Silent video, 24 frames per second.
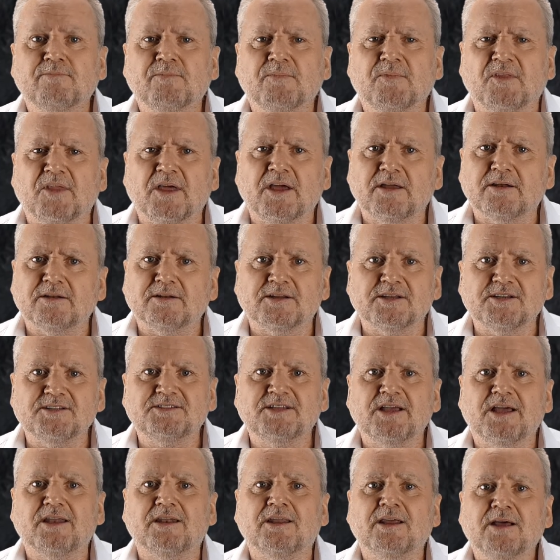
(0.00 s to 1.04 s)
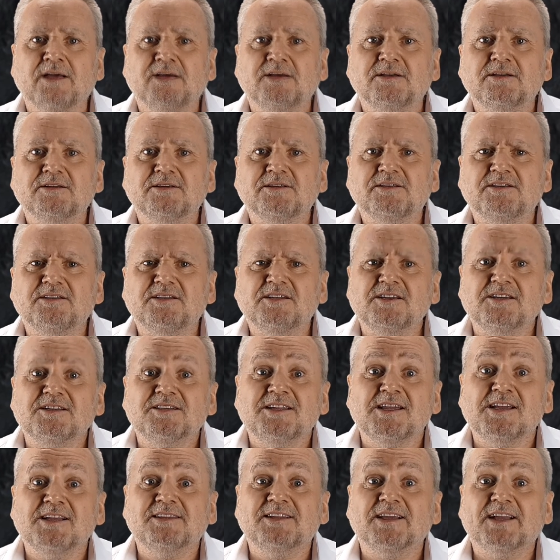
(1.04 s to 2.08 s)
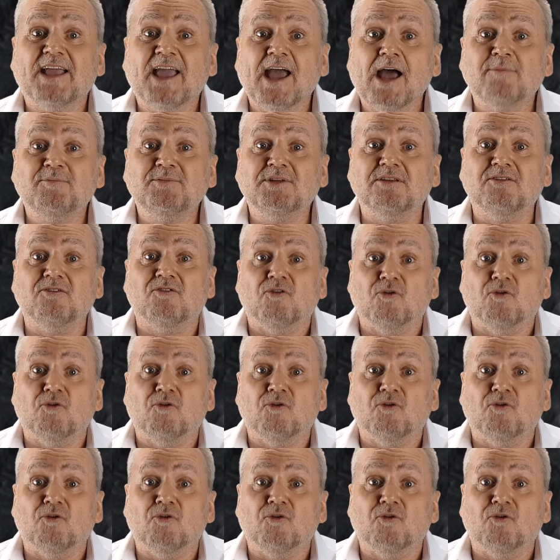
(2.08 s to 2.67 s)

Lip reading: Then he said, "Do you think the captain